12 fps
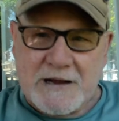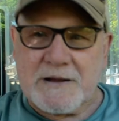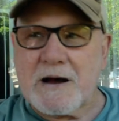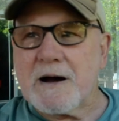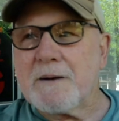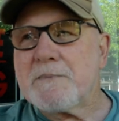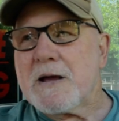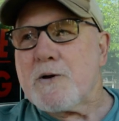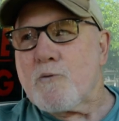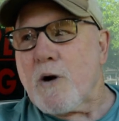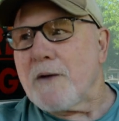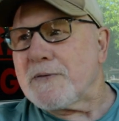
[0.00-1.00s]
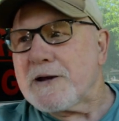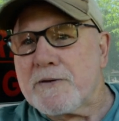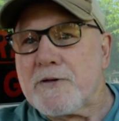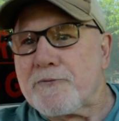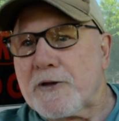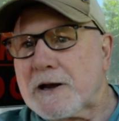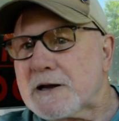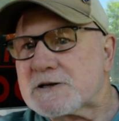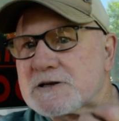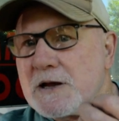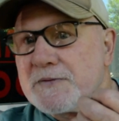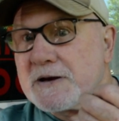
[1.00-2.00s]
Um, and the other thing
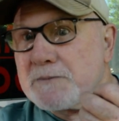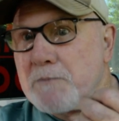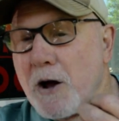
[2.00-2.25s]
is the